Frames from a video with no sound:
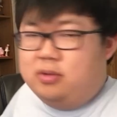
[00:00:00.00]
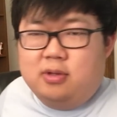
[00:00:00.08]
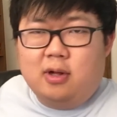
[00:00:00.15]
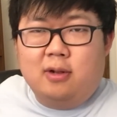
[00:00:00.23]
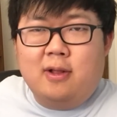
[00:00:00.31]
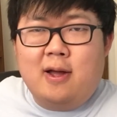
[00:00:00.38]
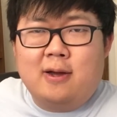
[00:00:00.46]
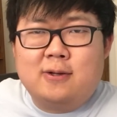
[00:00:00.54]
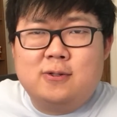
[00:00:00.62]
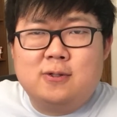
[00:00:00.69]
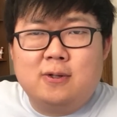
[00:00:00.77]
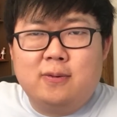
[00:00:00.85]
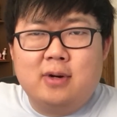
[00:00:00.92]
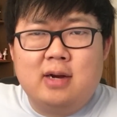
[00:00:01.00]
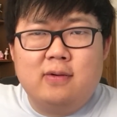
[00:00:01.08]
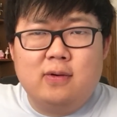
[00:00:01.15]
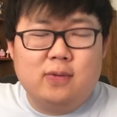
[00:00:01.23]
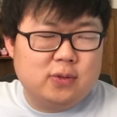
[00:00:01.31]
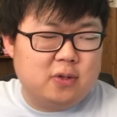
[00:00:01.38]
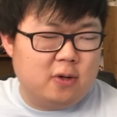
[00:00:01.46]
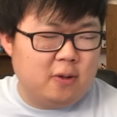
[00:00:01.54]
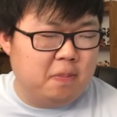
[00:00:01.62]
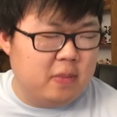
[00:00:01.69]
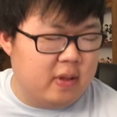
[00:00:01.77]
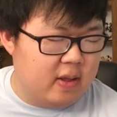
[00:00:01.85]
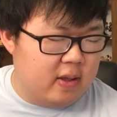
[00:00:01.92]
Deluxe or whatever it was
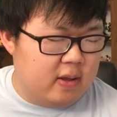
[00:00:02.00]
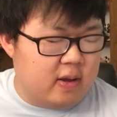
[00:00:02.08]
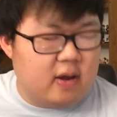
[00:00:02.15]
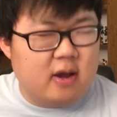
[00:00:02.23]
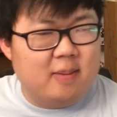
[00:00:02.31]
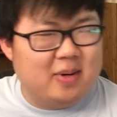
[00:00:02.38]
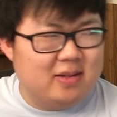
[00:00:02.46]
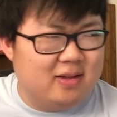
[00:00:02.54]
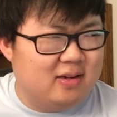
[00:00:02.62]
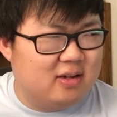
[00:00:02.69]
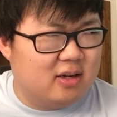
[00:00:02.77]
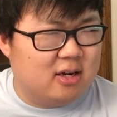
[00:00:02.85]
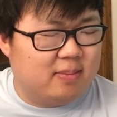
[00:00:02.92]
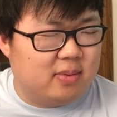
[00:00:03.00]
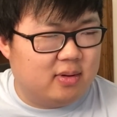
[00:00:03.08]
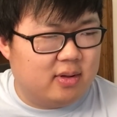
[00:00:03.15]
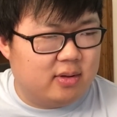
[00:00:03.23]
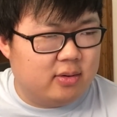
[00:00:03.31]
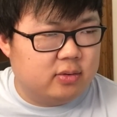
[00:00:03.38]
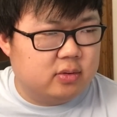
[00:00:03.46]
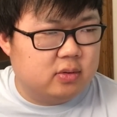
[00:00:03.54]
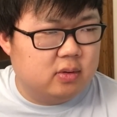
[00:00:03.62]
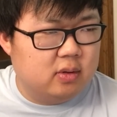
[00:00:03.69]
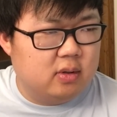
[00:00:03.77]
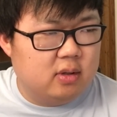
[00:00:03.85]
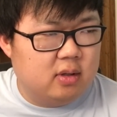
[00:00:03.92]
called. And I think a couple others.
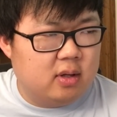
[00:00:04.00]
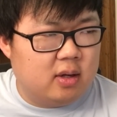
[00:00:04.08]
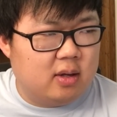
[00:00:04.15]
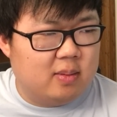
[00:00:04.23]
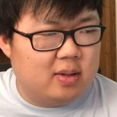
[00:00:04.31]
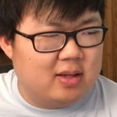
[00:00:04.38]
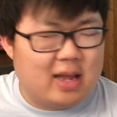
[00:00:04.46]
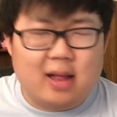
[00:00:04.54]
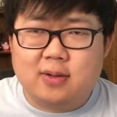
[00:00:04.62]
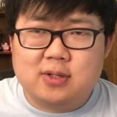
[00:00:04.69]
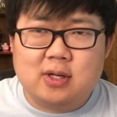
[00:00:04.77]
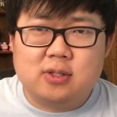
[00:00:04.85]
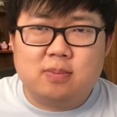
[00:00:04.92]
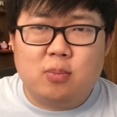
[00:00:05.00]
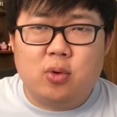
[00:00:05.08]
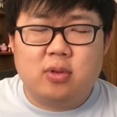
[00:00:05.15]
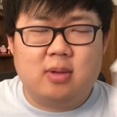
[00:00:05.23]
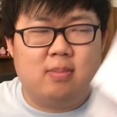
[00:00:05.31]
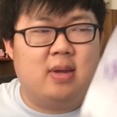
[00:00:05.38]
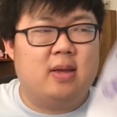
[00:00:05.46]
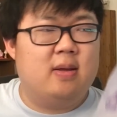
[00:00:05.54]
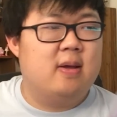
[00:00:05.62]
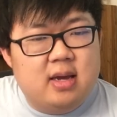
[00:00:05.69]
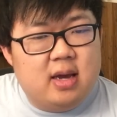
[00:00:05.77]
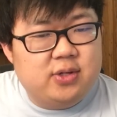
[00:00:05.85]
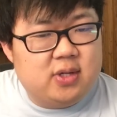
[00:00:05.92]
I think Alex has more than me.
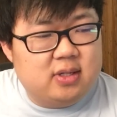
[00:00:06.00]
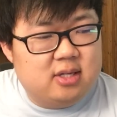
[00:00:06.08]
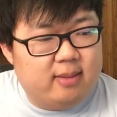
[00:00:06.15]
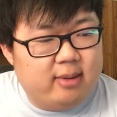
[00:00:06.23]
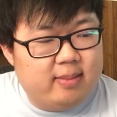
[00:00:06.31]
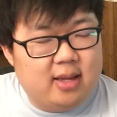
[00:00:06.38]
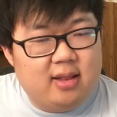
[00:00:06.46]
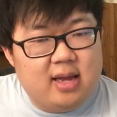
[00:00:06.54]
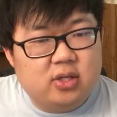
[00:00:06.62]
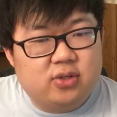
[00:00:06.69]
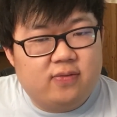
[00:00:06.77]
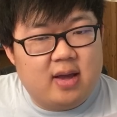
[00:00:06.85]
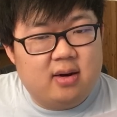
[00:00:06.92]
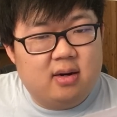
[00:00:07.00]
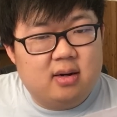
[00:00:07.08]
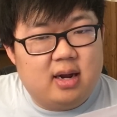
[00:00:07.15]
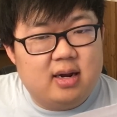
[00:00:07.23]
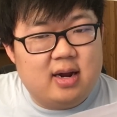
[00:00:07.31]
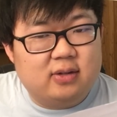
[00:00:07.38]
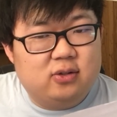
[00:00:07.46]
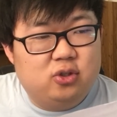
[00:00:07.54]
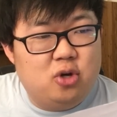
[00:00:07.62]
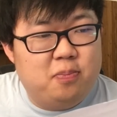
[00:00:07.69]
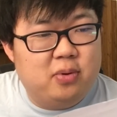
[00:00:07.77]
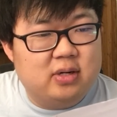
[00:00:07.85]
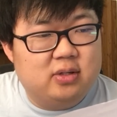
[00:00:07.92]
As you can tell by my latest fan art, I got
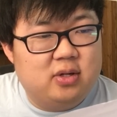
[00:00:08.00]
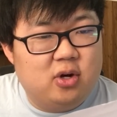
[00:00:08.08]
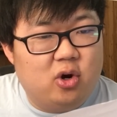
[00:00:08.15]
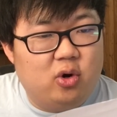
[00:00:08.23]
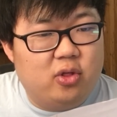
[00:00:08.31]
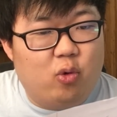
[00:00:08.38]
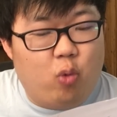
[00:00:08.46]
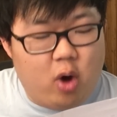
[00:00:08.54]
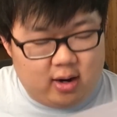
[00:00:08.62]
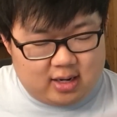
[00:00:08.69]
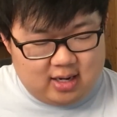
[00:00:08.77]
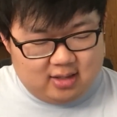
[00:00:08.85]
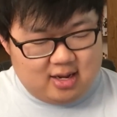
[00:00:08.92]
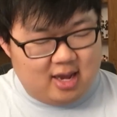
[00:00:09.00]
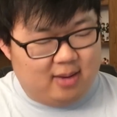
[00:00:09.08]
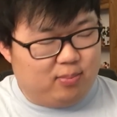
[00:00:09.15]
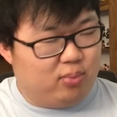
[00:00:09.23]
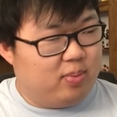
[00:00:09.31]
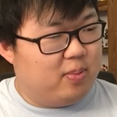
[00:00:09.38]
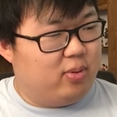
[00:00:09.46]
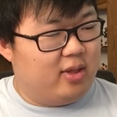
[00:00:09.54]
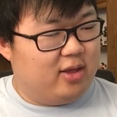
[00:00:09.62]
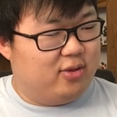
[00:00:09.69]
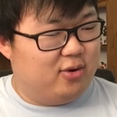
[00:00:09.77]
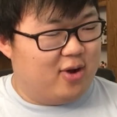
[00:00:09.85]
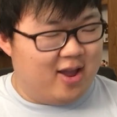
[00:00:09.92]
super into your The Walking Dead
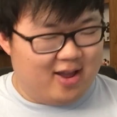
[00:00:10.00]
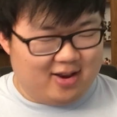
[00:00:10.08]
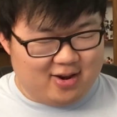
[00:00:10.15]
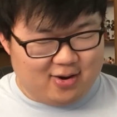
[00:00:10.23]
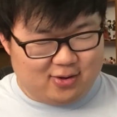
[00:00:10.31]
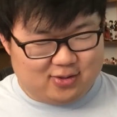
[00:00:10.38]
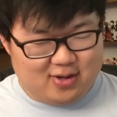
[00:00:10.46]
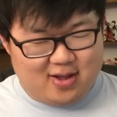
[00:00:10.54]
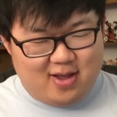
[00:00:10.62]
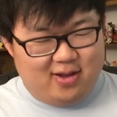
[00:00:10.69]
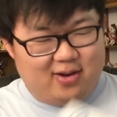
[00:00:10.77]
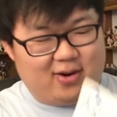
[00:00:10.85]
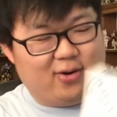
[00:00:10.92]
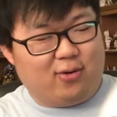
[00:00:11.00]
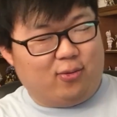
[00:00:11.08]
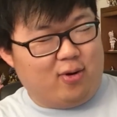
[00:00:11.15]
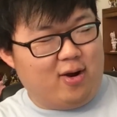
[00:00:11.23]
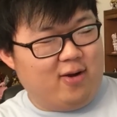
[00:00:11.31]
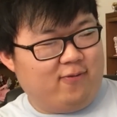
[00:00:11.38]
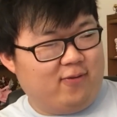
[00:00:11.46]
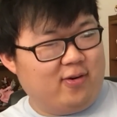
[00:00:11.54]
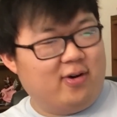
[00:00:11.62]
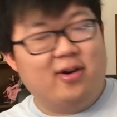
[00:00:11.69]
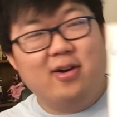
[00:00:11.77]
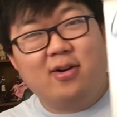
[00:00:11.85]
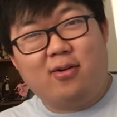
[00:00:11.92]
playthrough, and here's
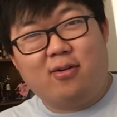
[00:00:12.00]
Crawford.